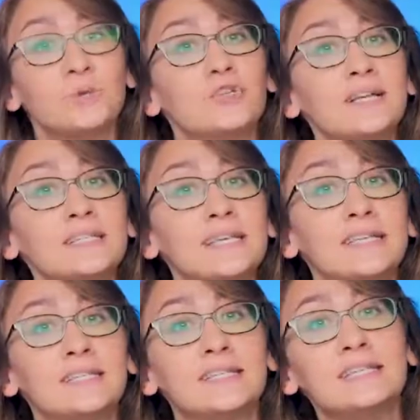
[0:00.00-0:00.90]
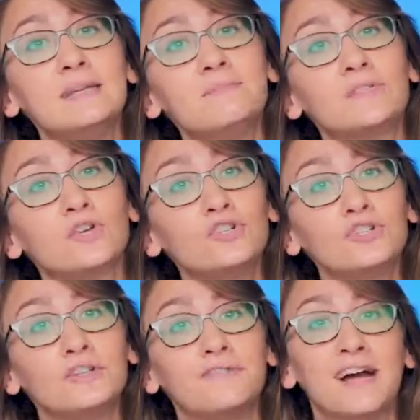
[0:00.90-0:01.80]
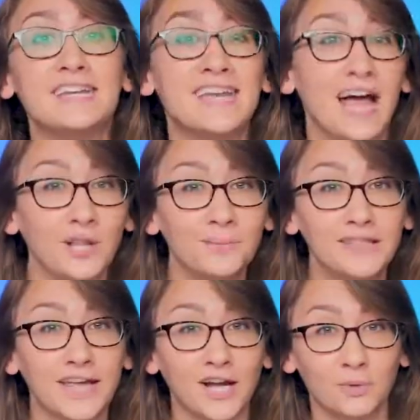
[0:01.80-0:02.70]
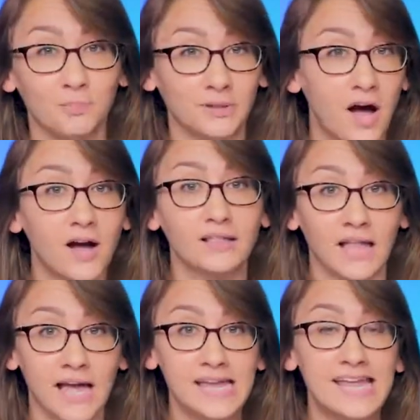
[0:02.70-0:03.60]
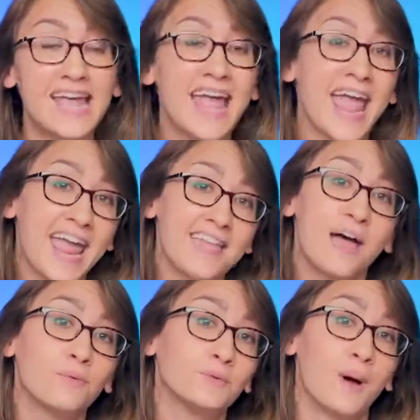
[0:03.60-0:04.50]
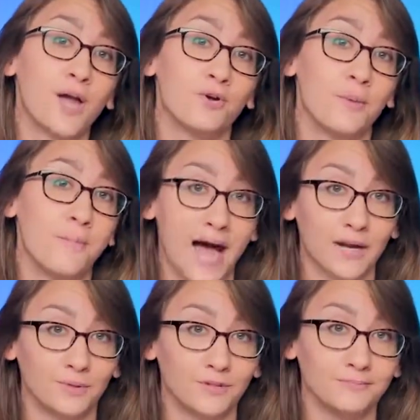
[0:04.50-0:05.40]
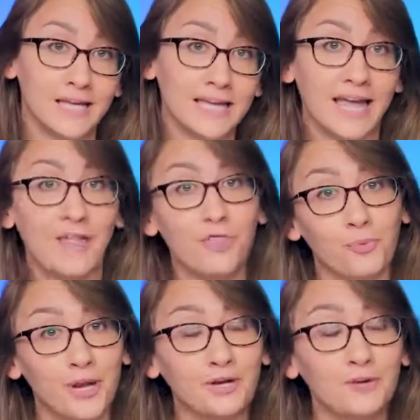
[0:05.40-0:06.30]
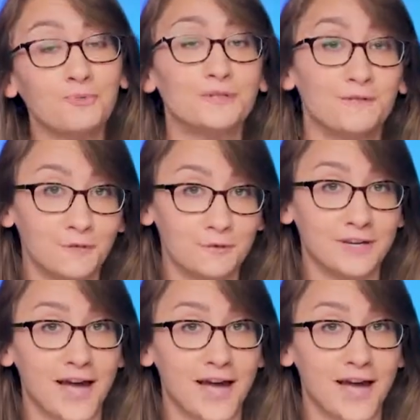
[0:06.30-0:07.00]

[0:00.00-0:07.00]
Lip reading: To address this, the team searched to find an element that could block light and that was biocompatible. And the winner was food